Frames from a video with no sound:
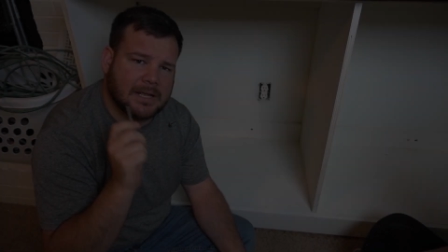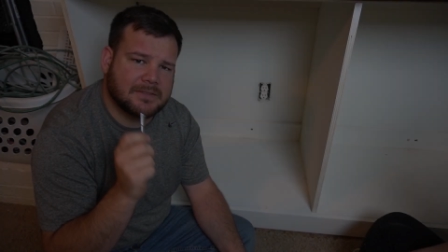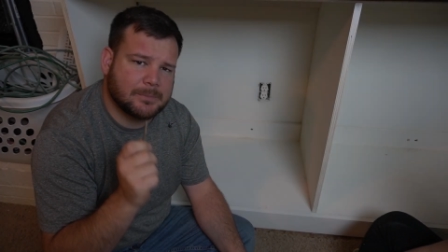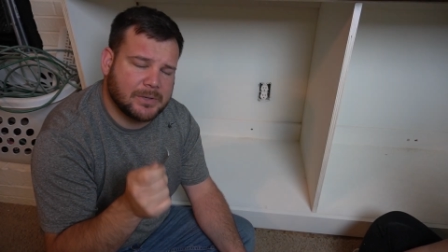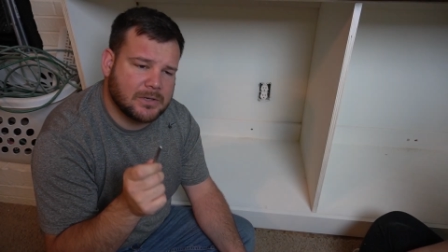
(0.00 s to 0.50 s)
to add
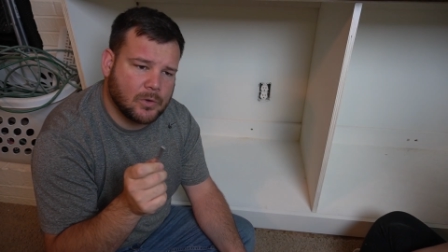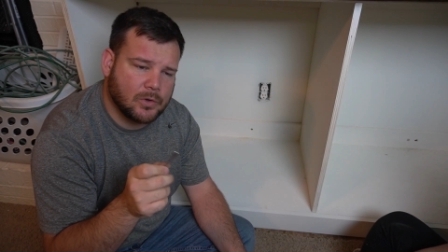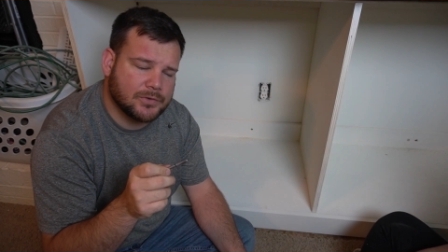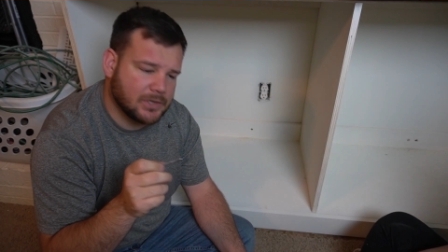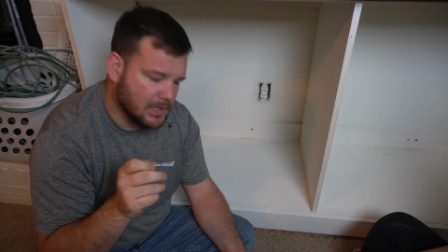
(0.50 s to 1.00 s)
the
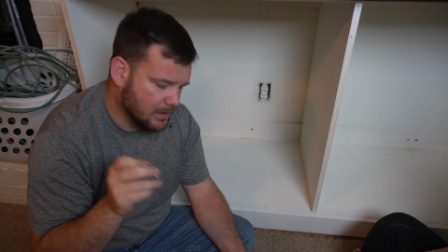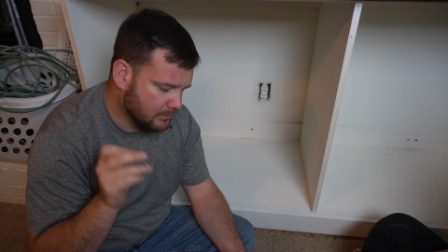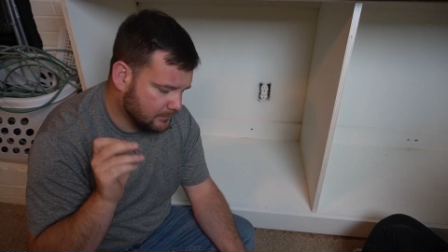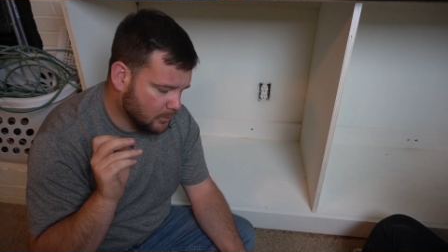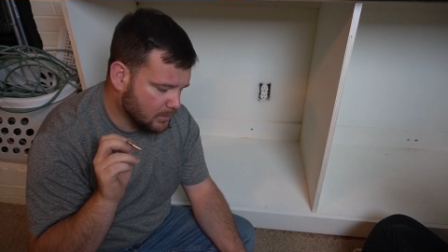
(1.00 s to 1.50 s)
pinholes
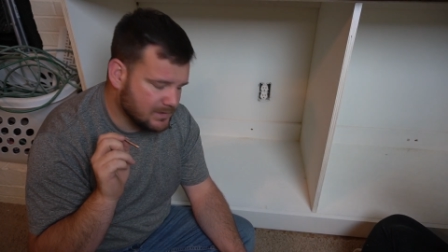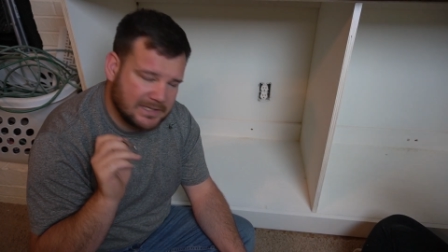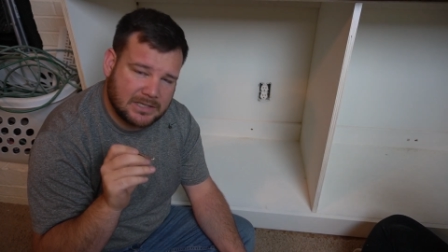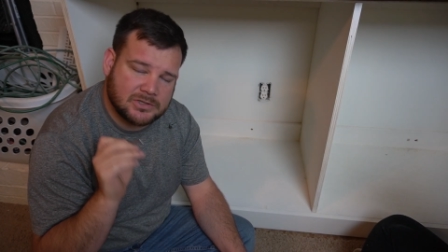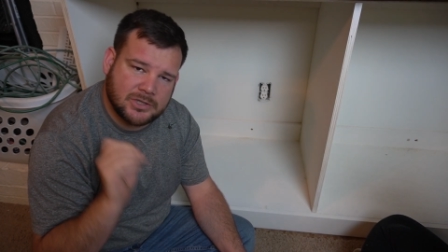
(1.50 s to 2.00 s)
for
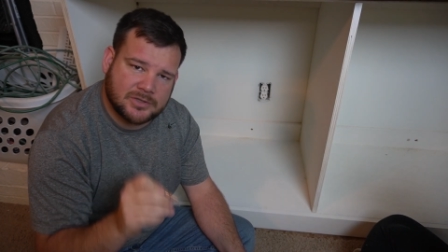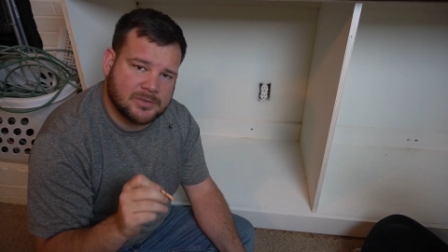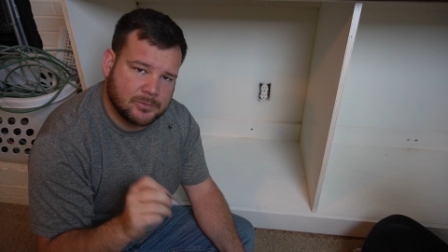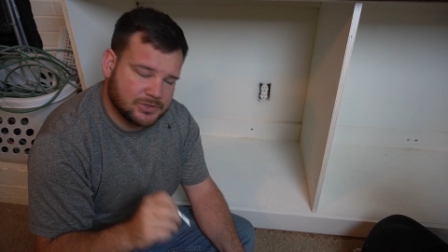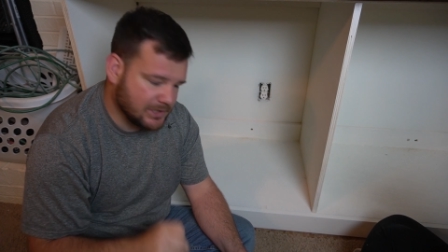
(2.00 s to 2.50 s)
the
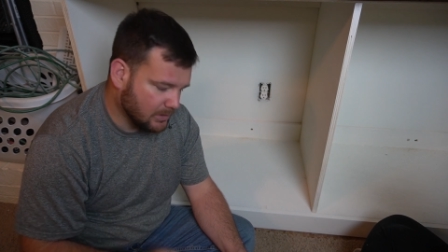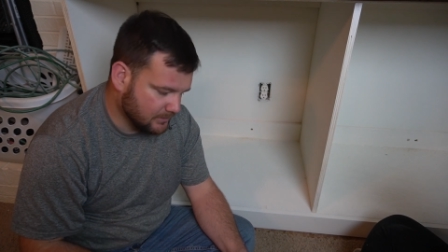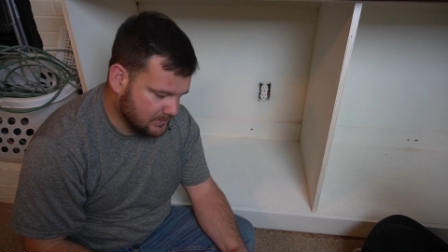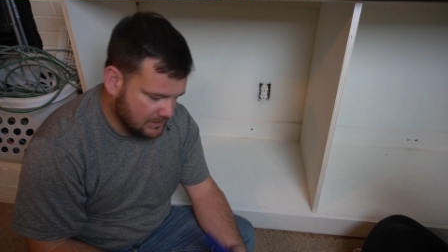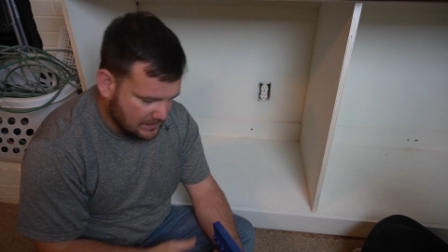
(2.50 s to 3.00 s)
adjustable shelves.